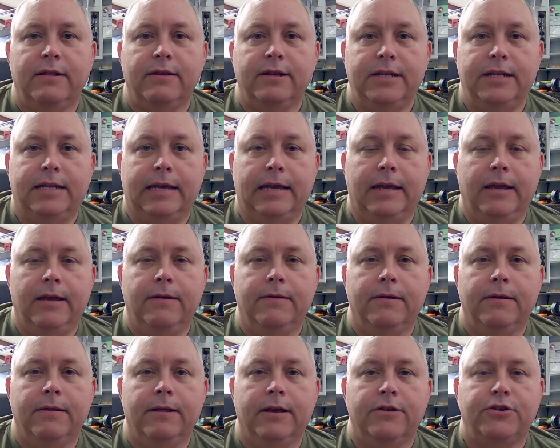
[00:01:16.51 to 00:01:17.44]
LED.
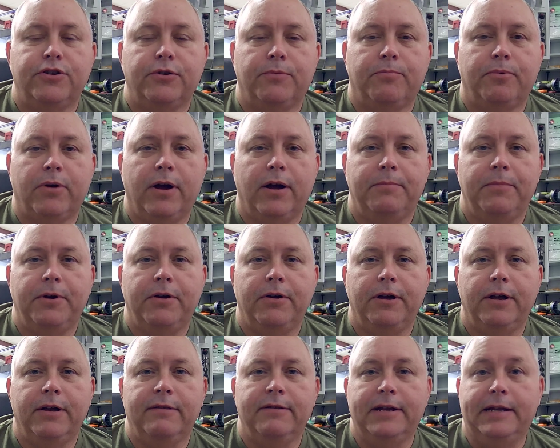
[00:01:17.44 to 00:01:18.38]
That's your
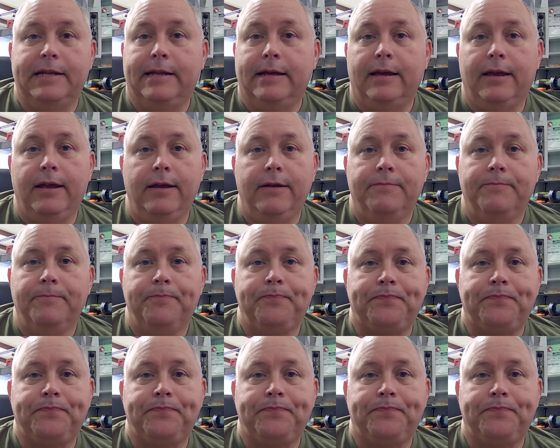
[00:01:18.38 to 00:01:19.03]
primary LED.